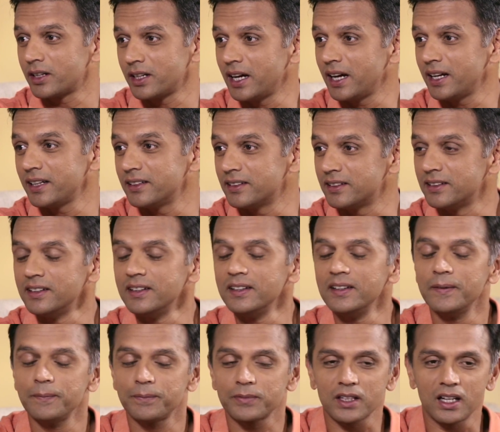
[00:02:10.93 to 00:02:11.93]
and I
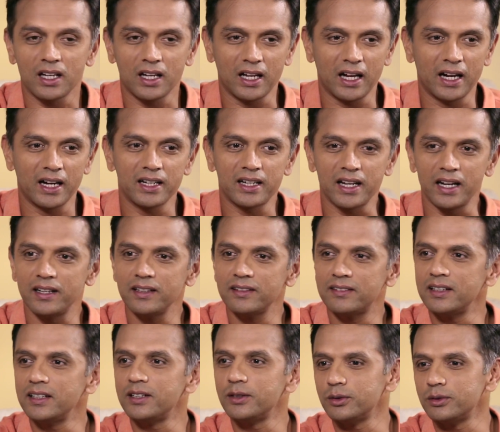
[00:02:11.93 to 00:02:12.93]
had a
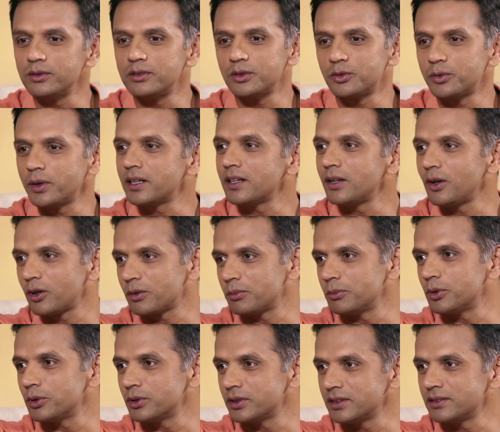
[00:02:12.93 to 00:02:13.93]
tendency to sweat a lot
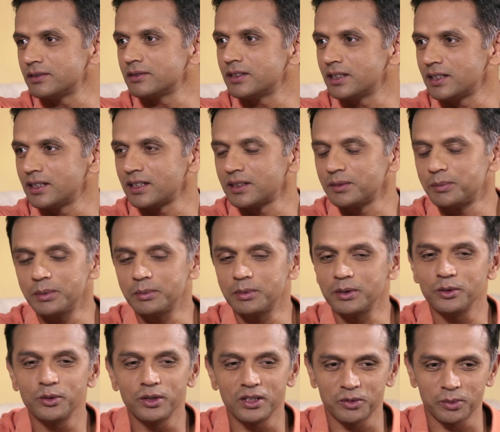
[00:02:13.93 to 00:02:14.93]
more than other people
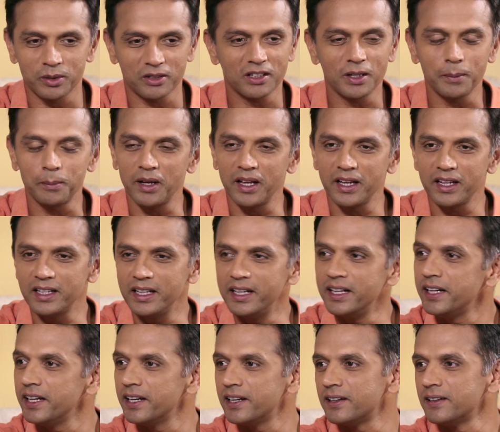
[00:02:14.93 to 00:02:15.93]
do, and especially playing in
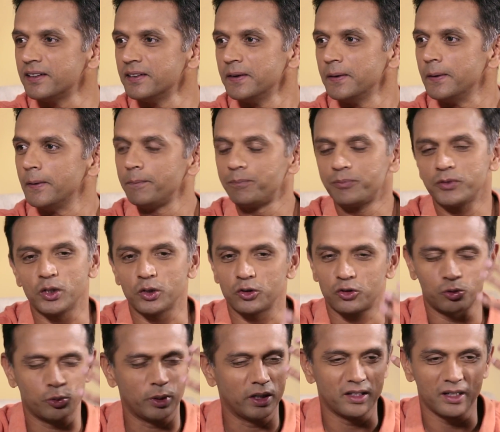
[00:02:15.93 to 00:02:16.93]
India,
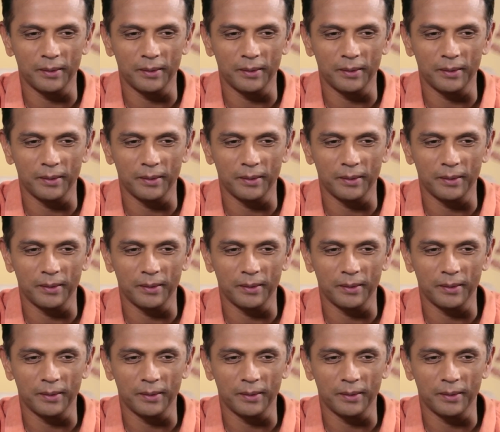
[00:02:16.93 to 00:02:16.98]
sweat